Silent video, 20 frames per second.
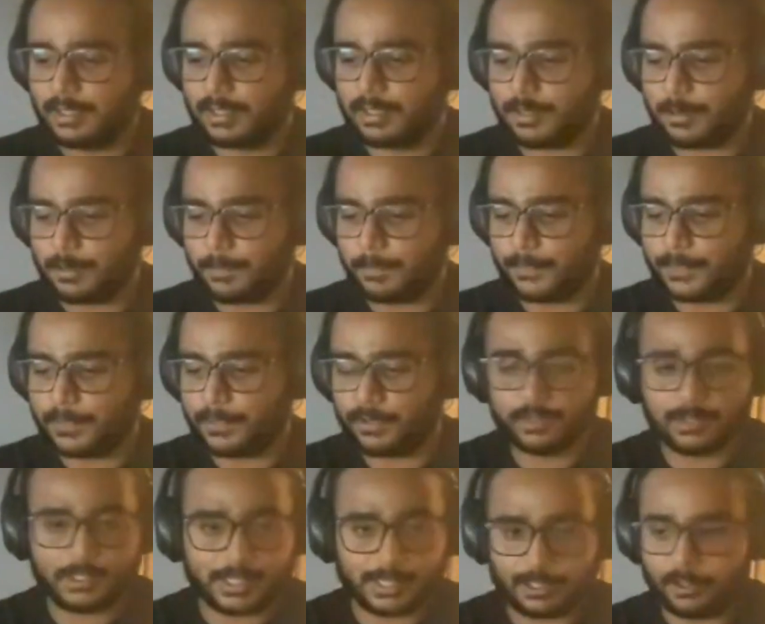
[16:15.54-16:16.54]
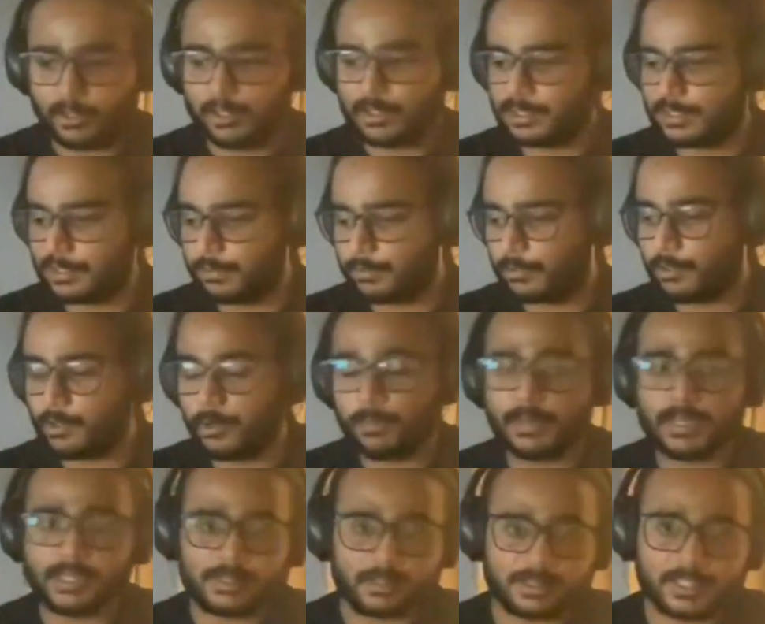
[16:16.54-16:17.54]
the technology would
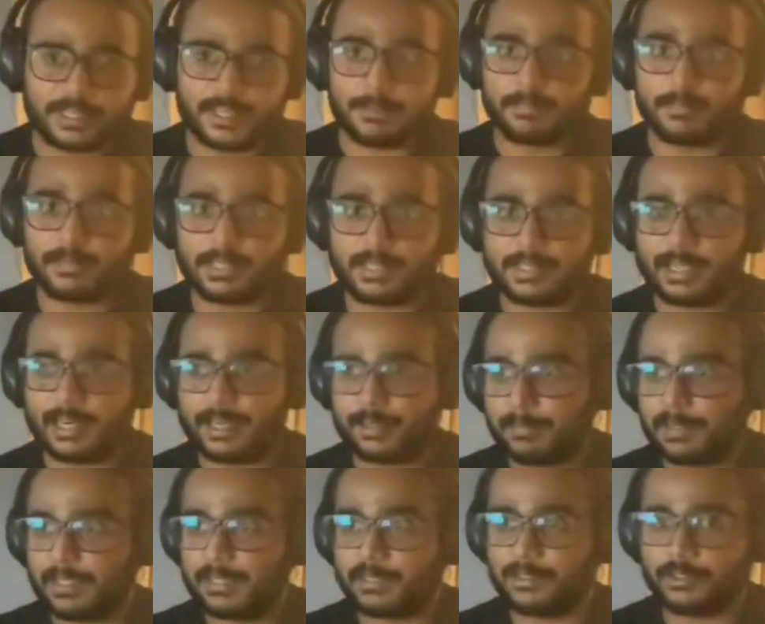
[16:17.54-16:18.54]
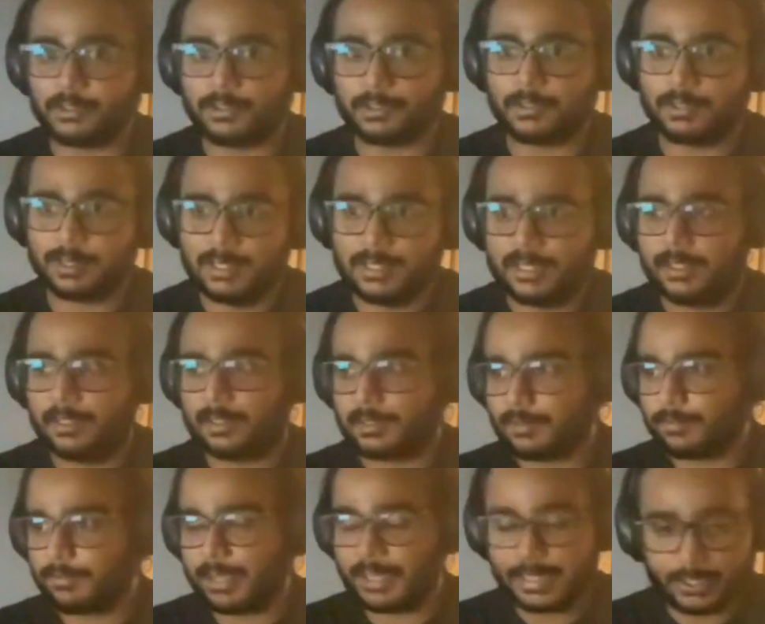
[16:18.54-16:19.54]
go mainstream, and that means the
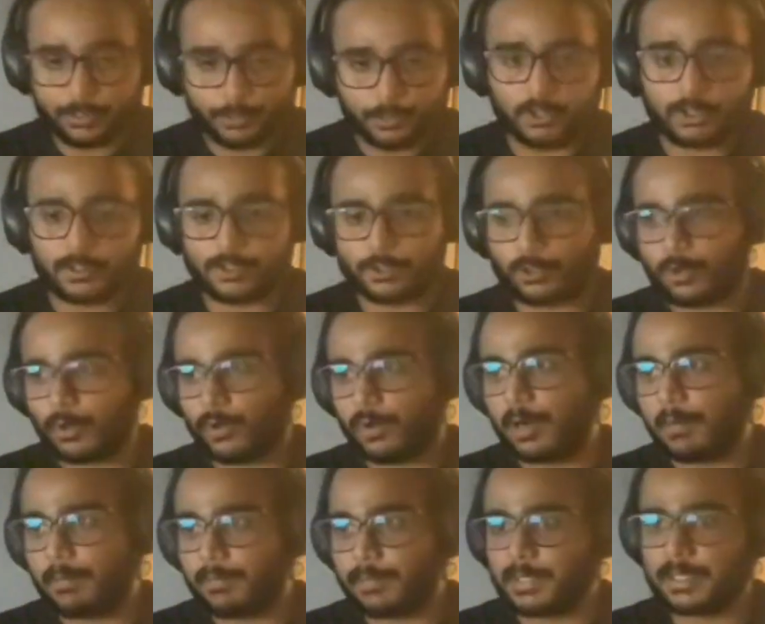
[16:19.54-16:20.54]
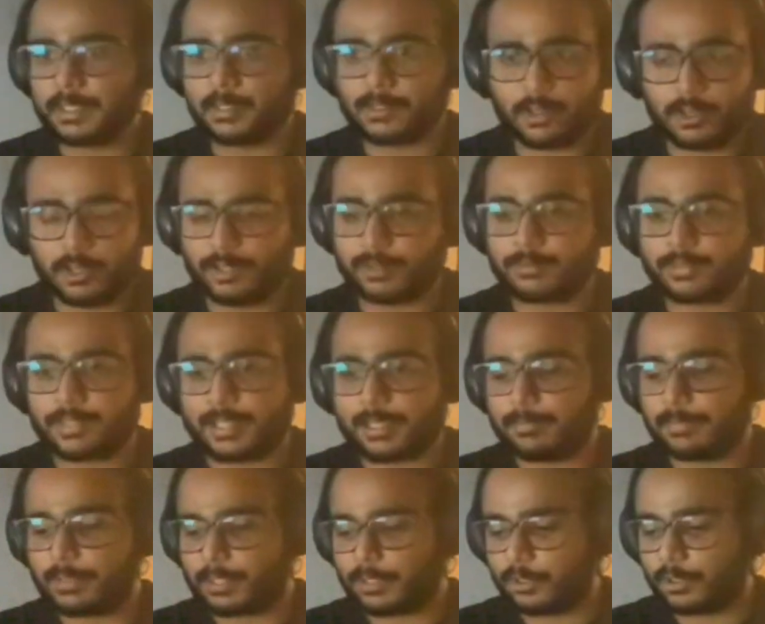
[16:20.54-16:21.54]
value would also go up and all of
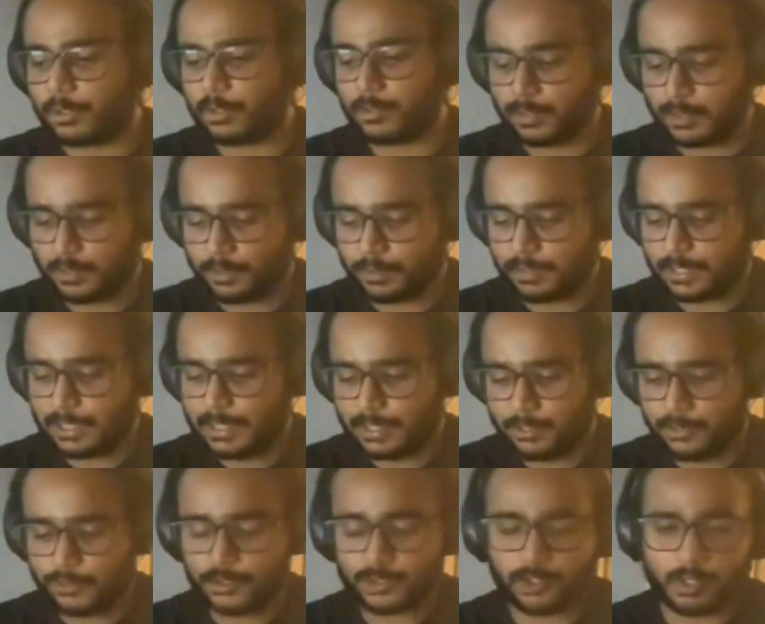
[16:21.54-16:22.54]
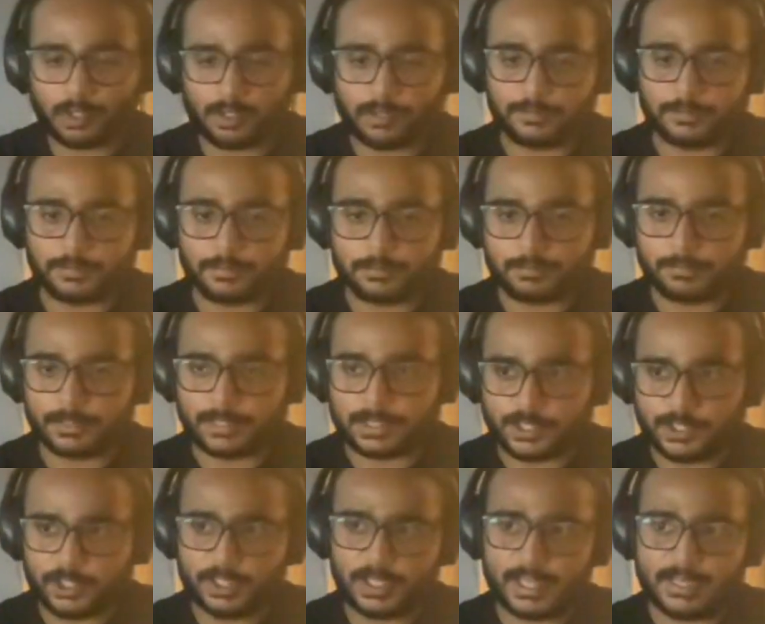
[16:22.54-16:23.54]
that. But you need to solve
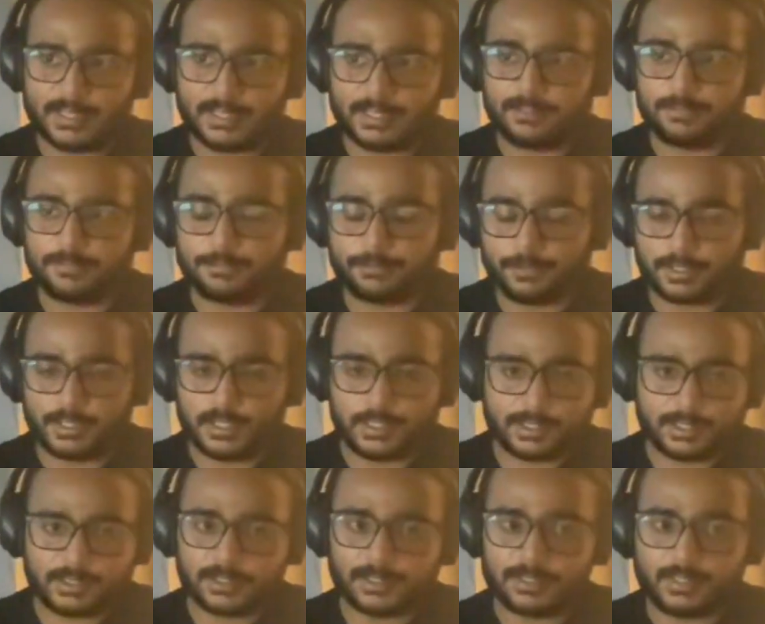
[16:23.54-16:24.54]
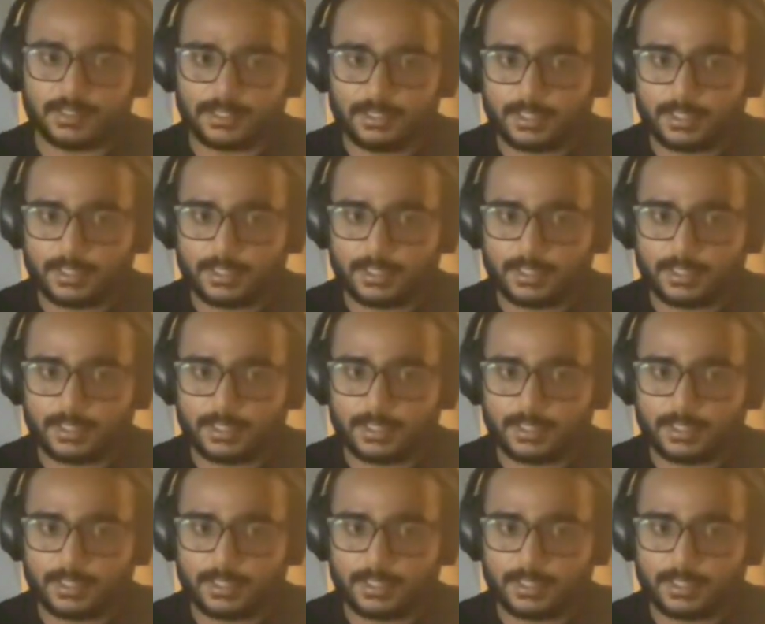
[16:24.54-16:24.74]
functionality first,